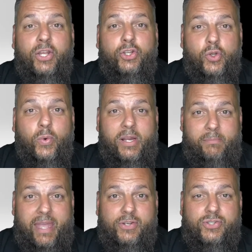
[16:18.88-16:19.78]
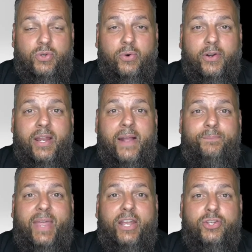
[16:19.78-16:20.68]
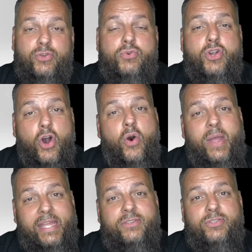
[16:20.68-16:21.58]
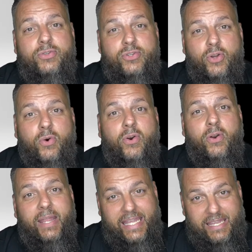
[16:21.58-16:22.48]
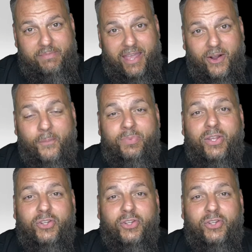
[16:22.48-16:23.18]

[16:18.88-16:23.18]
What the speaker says: you want to make sure that you go into your email,